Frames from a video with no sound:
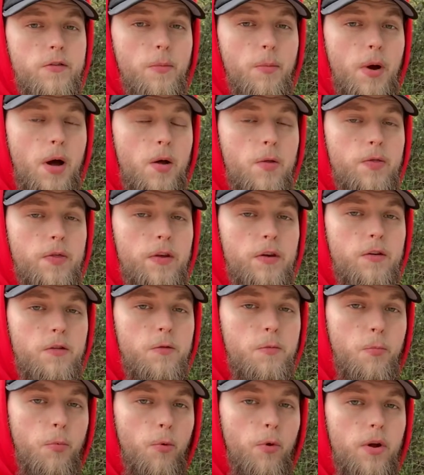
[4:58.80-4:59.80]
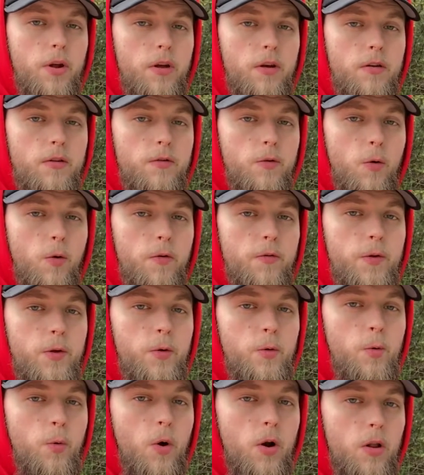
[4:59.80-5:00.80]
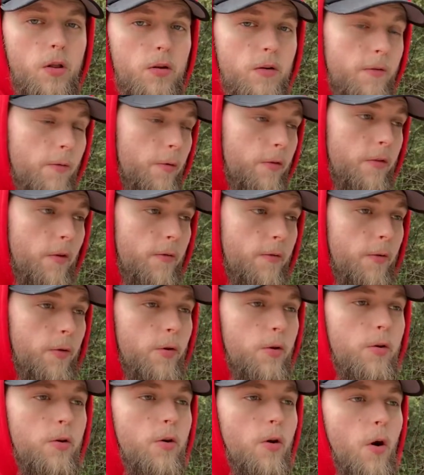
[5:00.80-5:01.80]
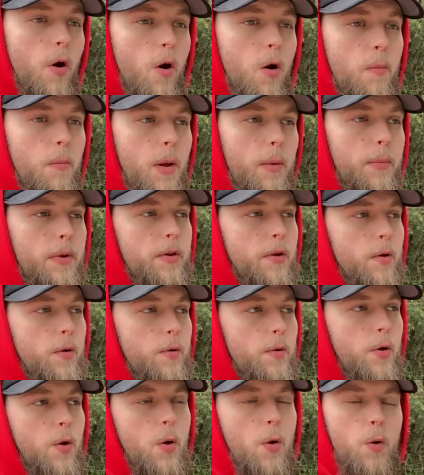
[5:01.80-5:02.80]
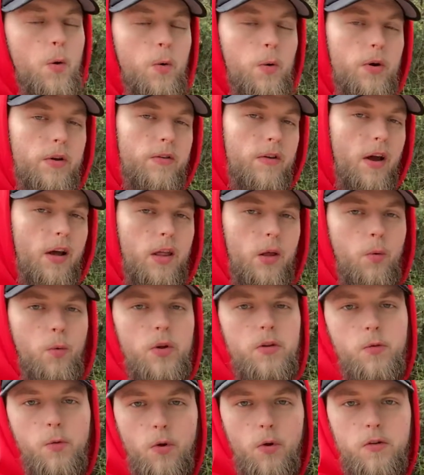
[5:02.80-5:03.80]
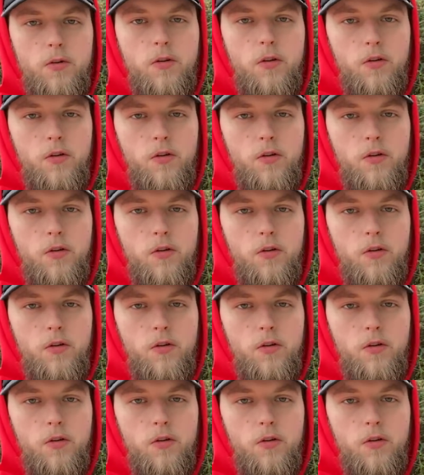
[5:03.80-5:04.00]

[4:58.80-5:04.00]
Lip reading: about these springs, or if you want to look for some for your car and maybe don't know exactly which ones to